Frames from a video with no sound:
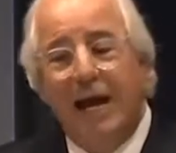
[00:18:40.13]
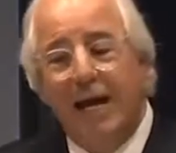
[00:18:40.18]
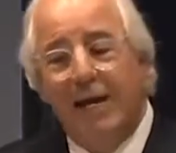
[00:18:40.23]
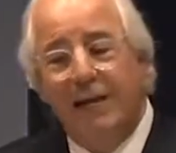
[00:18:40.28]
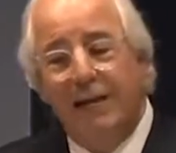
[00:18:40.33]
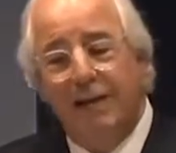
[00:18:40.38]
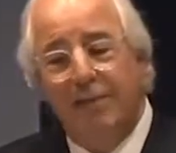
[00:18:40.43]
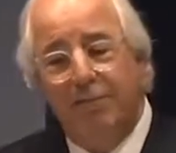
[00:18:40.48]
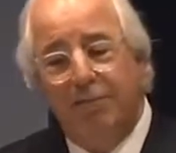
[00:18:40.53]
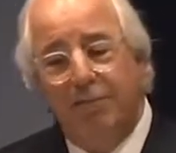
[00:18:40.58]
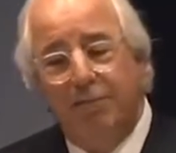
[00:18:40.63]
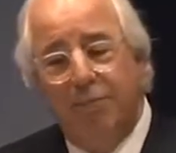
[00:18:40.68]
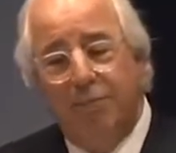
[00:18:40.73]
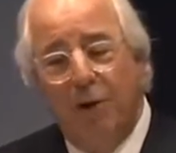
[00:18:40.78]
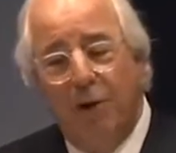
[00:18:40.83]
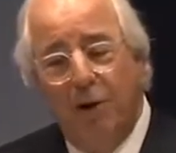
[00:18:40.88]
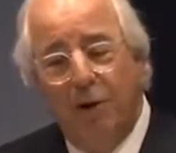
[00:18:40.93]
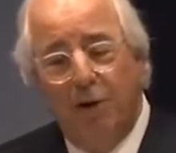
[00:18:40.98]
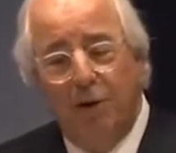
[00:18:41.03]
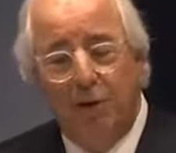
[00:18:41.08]
And if
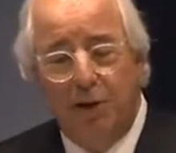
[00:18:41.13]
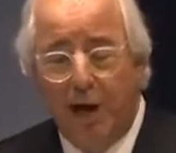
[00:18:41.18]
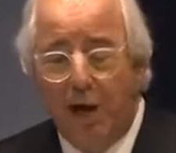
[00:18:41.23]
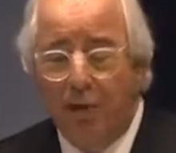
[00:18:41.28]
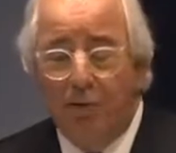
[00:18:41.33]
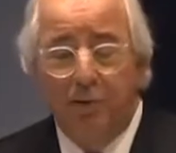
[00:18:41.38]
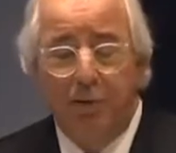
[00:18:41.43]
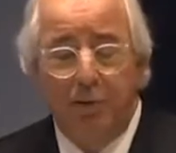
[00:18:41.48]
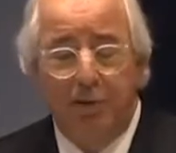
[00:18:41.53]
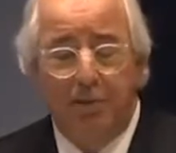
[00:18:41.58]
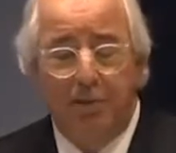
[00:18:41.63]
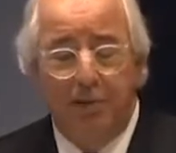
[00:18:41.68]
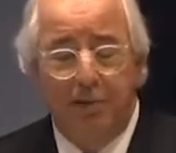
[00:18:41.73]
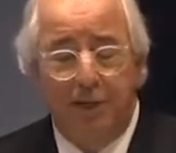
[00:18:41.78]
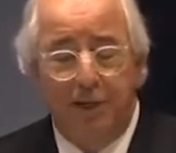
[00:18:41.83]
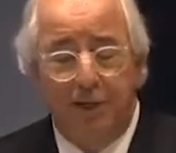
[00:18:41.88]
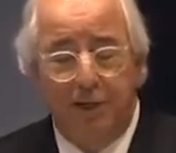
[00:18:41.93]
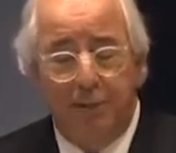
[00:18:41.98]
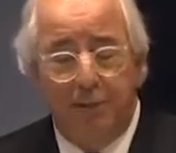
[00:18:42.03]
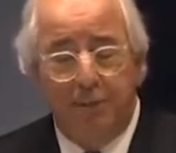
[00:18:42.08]
tomorrow, and I'll do
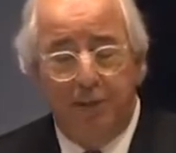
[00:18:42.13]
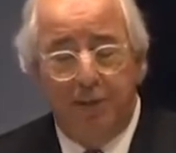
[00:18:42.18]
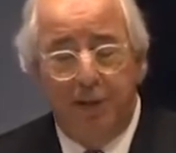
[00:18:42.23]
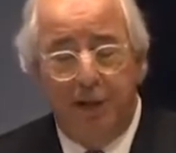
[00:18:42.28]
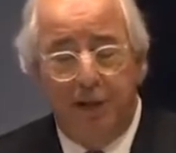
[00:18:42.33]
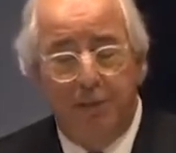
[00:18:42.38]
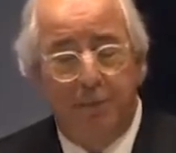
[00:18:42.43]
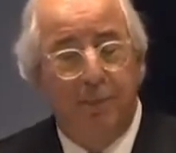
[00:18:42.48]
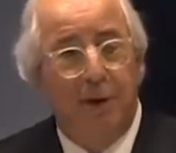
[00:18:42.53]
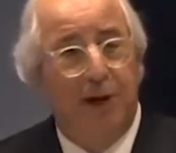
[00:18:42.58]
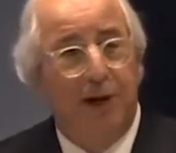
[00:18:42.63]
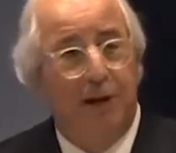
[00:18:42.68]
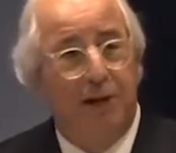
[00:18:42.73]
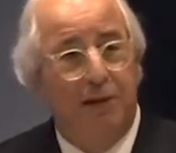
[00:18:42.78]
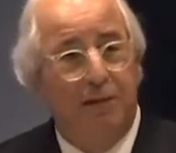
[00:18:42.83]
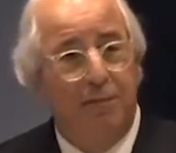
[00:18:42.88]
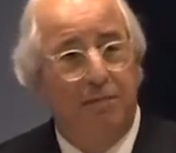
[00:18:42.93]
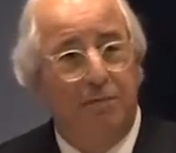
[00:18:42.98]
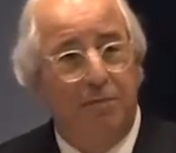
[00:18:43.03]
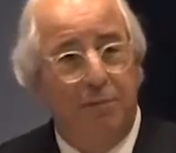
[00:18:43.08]
everything to protect
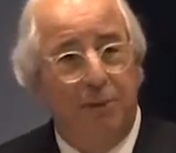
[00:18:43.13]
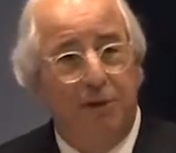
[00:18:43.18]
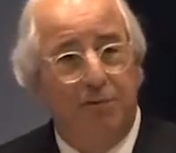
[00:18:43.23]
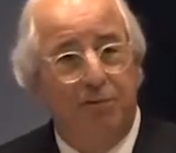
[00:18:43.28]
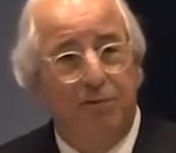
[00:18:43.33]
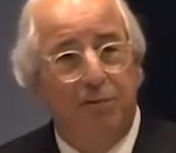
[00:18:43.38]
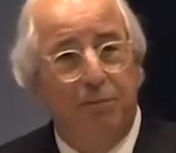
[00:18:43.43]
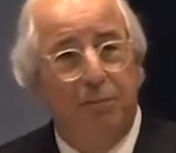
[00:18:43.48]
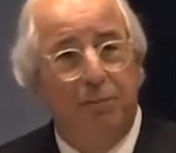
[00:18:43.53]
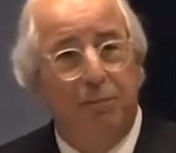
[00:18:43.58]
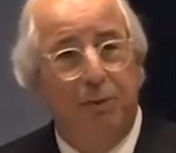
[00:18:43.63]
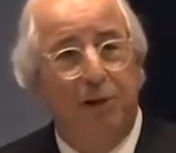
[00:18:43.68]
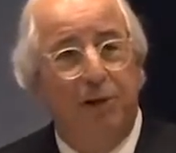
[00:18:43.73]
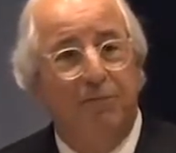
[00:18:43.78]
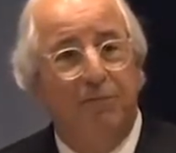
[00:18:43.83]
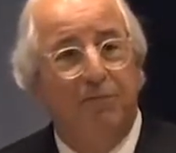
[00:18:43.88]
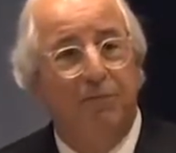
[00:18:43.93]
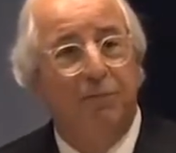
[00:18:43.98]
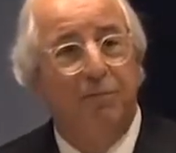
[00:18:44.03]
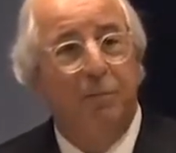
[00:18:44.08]
my information,
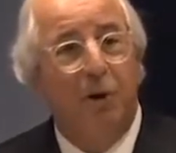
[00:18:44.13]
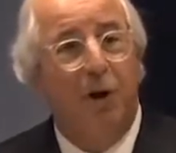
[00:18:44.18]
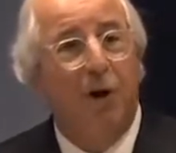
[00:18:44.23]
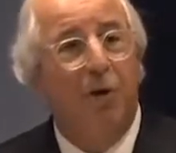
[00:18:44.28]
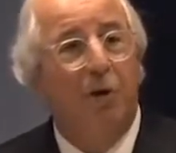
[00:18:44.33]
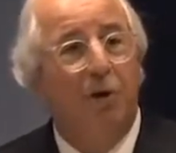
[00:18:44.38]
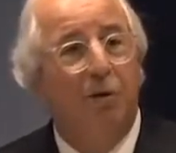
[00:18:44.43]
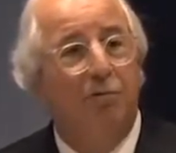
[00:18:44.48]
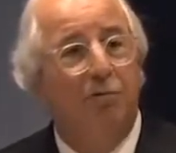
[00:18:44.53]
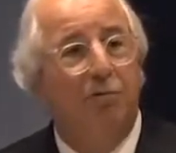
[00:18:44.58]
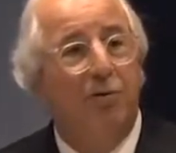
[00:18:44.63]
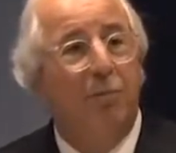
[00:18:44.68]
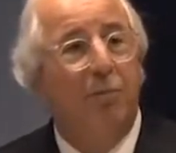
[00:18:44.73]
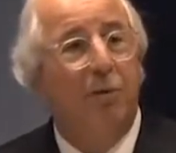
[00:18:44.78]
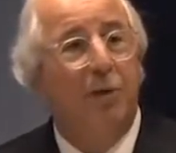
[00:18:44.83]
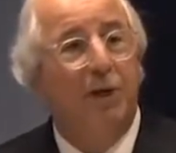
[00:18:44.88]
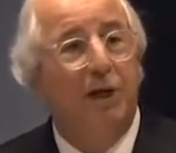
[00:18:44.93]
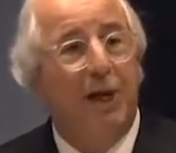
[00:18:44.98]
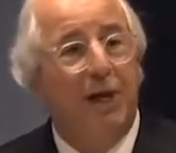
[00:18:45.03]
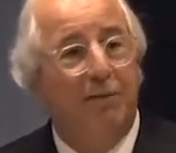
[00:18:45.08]
but if tomorrow
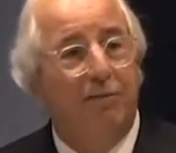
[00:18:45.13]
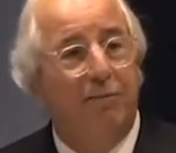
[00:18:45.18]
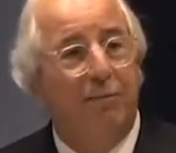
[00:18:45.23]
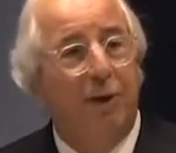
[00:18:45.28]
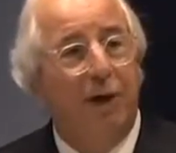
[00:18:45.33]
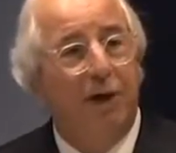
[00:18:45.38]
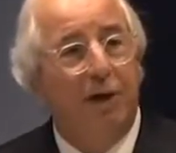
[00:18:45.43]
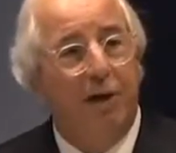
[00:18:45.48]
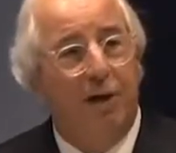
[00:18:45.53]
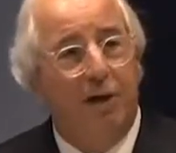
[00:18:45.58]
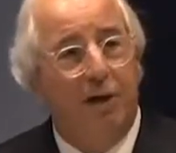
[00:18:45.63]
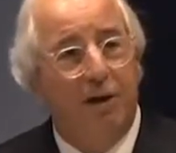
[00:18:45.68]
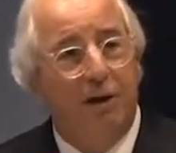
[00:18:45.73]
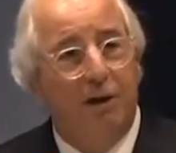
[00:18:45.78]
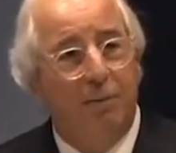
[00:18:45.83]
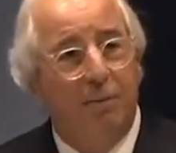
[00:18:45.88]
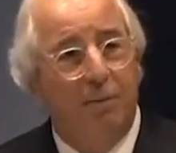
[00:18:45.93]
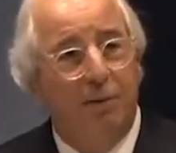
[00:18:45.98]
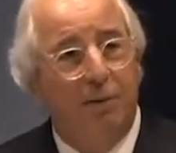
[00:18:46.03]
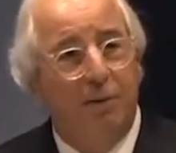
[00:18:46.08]
someone gets my
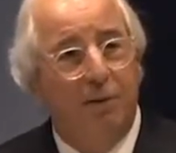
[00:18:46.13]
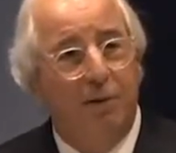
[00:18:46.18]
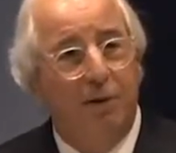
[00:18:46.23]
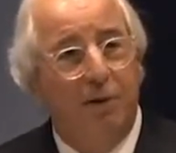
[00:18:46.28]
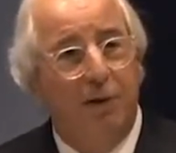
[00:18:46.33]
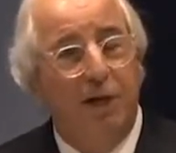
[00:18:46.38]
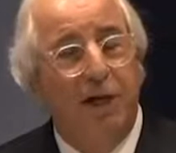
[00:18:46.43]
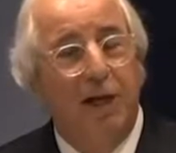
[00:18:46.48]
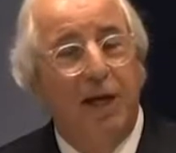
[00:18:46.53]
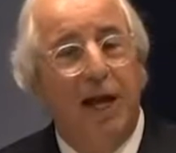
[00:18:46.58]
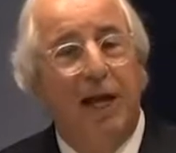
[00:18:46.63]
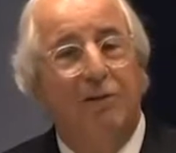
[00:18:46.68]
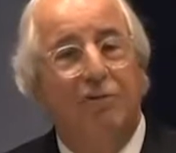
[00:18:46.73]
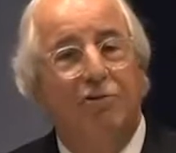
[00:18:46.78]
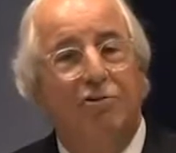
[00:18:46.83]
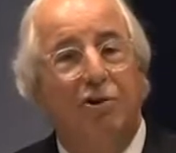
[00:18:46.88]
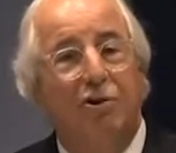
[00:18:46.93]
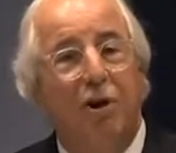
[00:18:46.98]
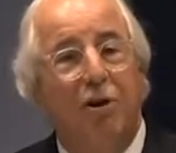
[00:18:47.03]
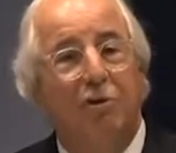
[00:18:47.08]
card number
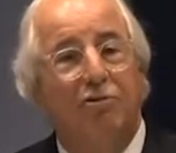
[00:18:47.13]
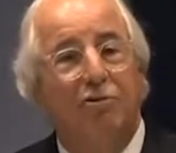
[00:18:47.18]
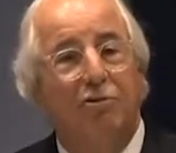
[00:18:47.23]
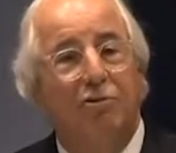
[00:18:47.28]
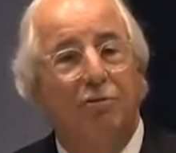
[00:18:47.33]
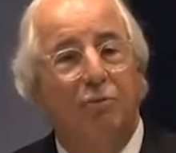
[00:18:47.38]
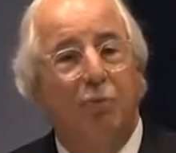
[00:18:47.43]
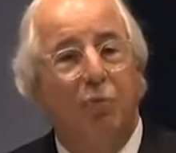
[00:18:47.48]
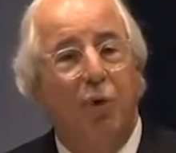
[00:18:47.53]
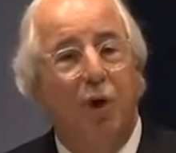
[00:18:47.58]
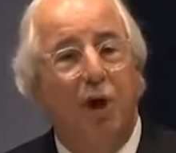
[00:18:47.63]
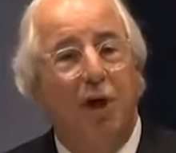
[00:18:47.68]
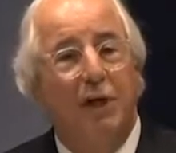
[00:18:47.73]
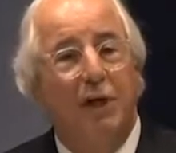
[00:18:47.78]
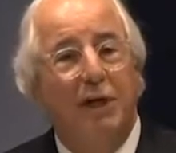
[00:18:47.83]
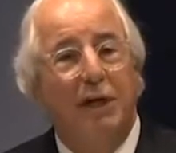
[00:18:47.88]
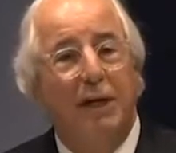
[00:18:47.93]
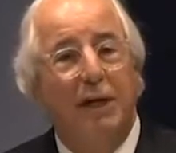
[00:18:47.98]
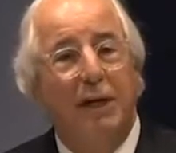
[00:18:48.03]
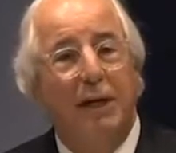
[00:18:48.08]
and charges
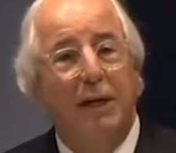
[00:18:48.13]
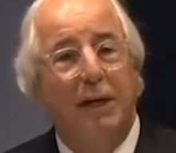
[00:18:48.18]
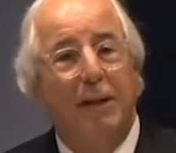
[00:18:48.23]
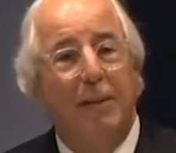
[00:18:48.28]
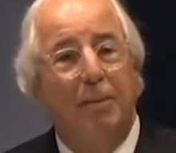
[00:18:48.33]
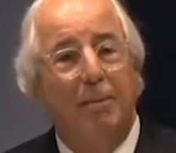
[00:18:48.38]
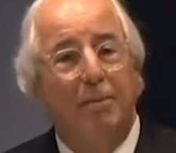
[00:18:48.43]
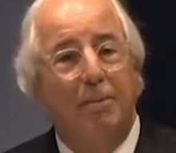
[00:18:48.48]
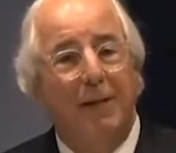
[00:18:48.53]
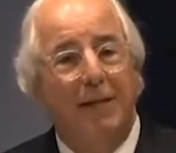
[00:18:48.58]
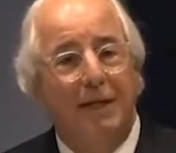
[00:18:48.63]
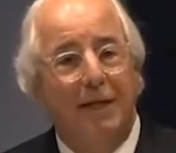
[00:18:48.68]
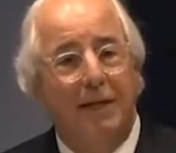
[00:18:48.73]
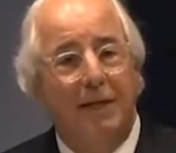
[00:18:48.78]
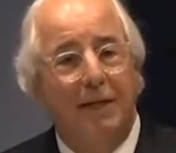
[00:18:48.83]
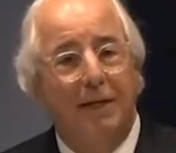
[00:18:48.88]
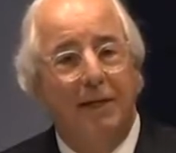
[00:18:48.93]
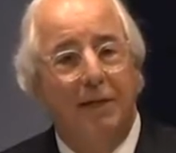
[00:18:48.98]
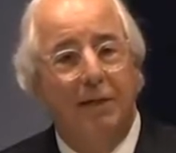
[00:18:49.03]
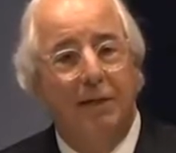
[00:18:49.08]
$1
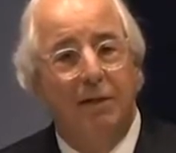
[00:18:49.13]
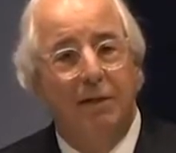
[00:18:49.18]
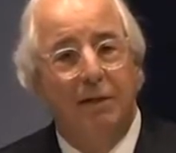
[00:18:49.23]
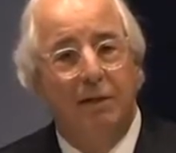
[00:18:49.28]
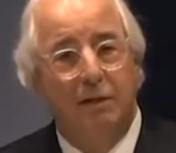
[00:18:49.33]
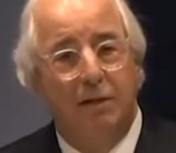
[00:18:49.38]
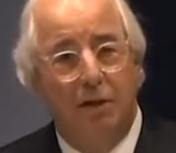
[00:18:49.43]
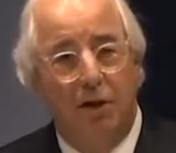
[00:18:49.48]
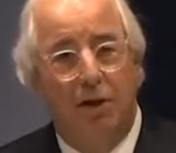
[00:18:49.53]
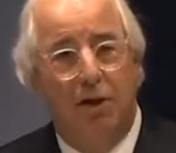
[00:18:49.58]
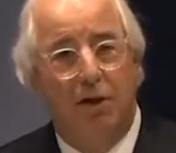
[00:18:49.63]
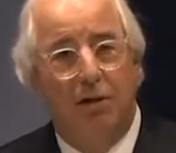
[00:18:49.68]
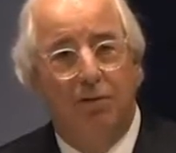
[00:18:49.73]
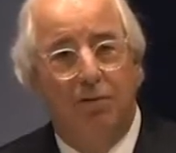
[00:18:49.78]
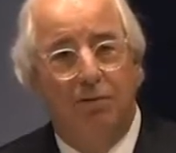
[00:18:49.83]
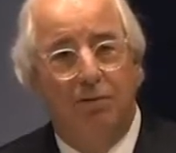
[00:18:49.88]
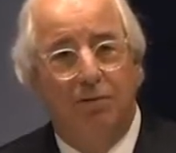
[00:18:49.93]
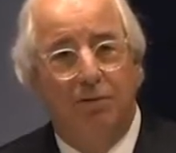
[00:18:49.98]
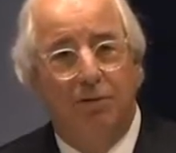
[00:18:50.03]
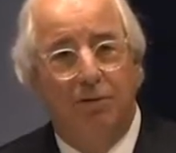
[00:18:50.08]
million
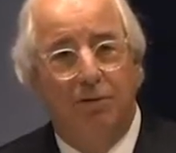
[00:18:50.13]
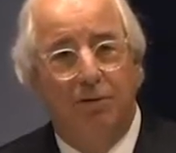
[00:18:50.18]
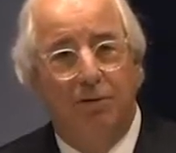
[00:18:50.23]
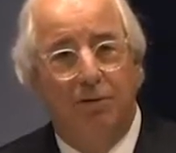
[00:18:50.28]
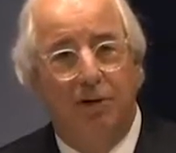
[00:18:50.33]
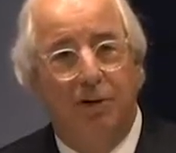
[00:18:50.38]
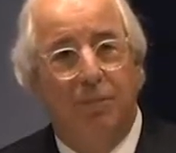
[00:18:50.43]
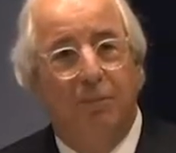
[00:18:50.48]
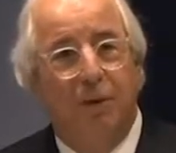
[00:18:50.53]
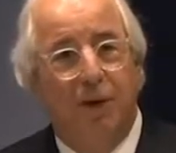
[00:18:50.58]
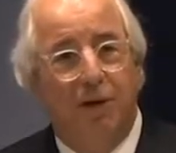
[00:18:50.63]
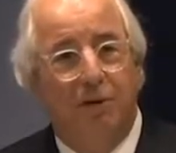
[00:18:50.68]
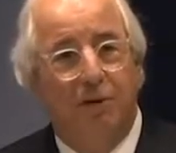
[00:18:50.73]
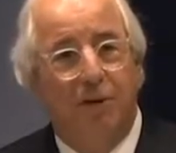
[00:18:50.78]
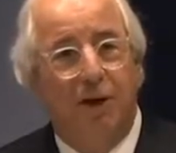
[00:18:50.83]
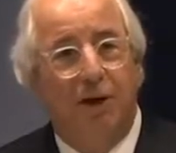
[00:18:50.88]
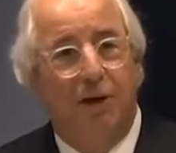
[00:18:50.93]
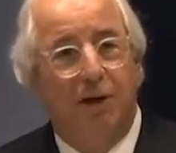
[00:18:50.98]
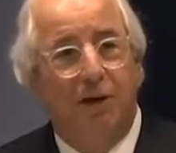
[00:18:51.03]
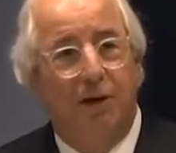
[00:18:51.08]
on
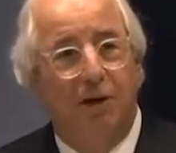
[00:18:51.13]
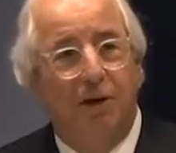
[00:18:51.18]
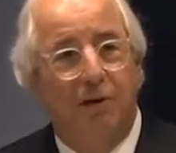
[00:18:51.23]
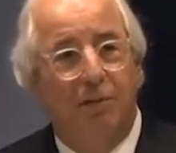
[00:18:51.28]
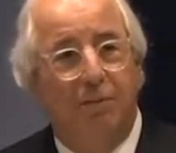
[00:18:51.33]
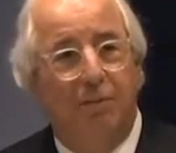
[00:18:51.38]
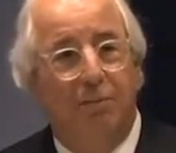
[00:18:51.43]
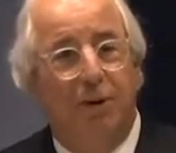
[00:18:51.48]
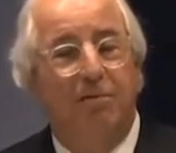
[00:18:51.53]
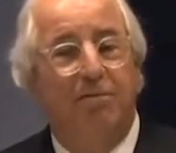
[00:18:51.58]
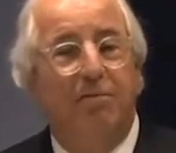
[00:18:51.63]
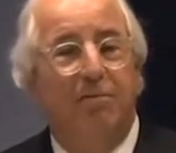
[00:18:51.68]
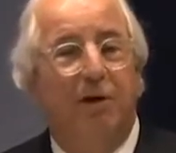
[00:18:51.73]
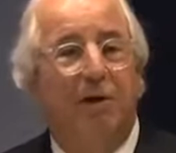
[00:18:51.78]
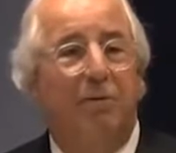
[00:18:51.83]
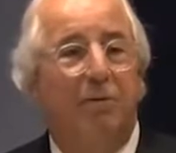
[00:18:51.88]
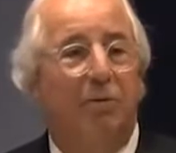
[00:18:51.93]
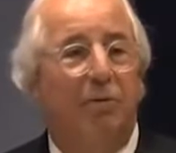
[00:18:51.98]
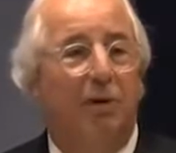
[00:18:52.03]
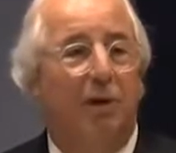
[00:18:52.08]
my credit card
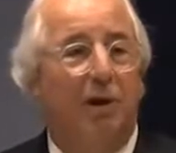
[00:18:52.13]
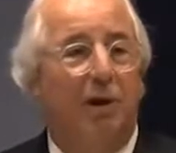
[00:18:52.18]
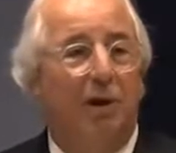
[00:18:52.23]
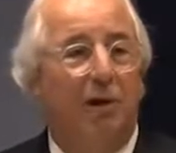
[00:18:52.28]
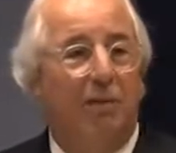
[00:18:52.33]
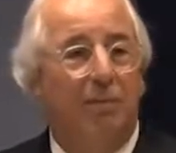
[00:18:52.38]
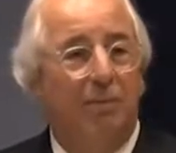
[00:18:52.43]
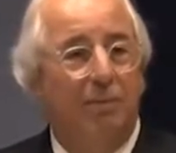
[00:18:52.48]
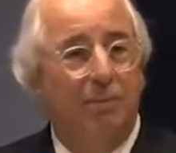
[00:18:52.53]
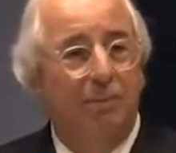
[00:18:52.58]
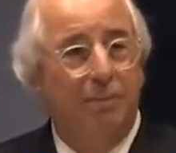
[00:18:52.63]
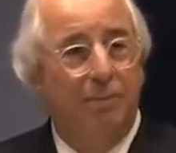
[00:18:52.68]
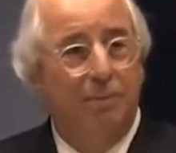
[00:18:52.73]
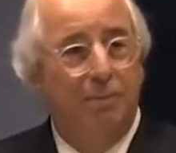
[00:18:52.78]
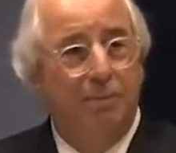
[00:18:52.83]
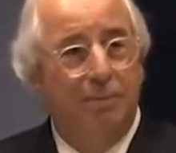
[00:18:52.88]
by federal law,